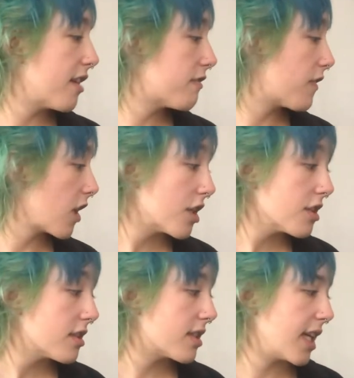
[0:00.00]

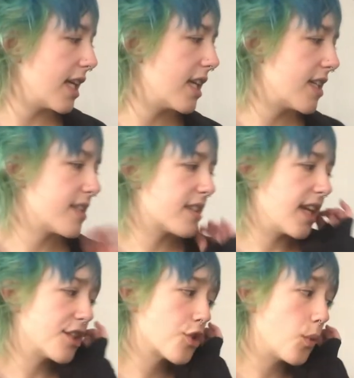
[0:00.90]
first is
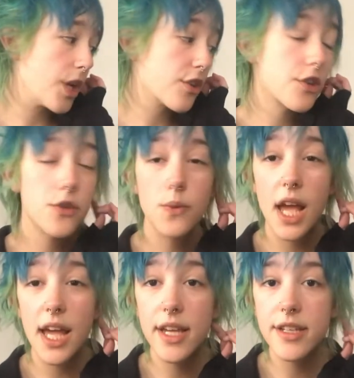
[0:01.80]
a Twitter
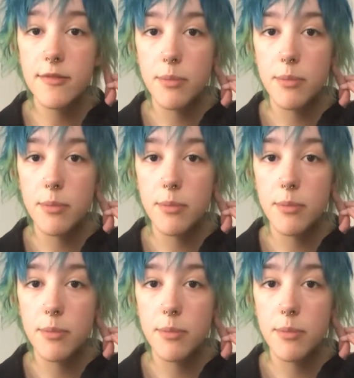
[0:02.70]
thread